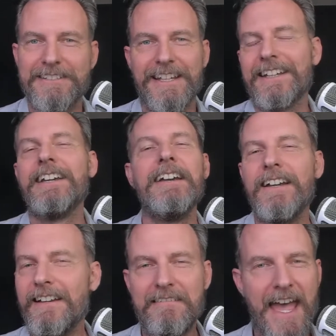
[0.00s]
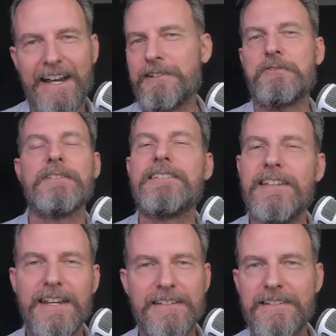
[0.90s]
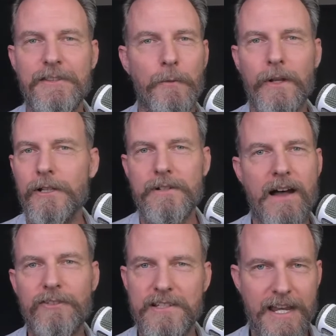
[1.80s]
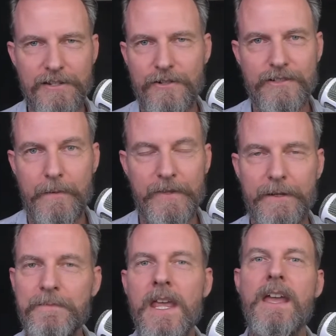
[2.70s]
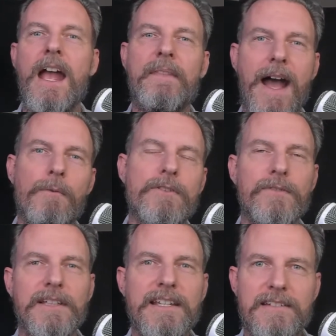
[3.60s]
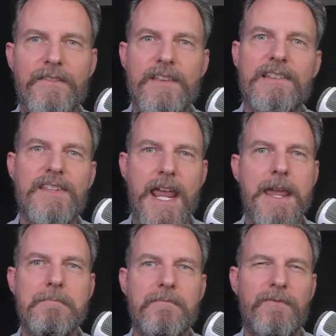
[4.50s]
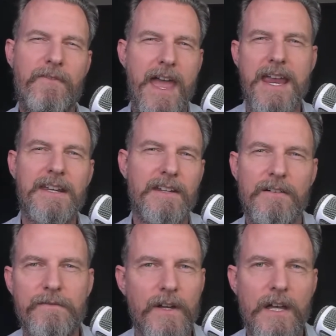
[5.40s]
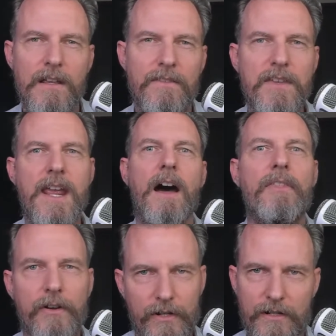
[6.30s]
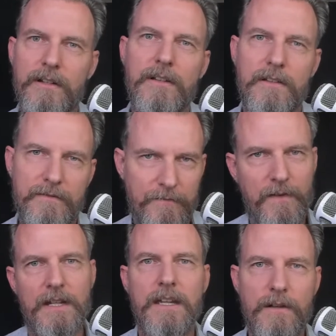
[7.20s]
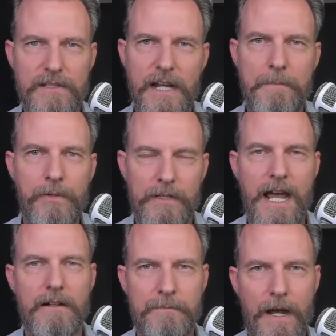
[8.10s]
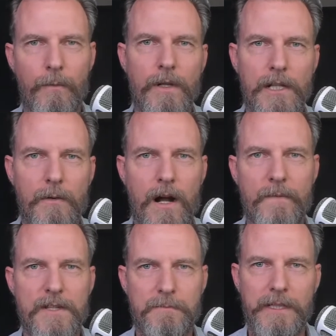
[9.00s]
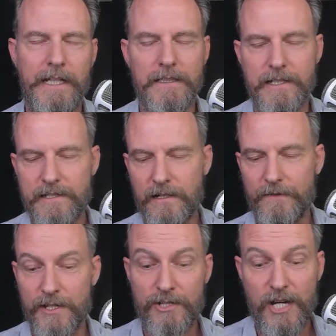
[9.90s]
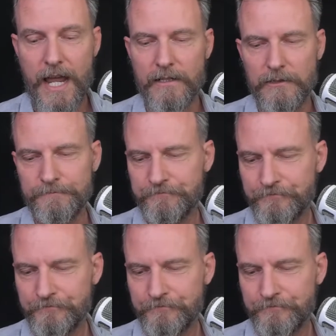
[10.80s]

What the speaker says: It's like extra scenes in the Willow Novelization or something. And that was released in the same vein of the other videos that I put out about Willow on this playlist, on this channel.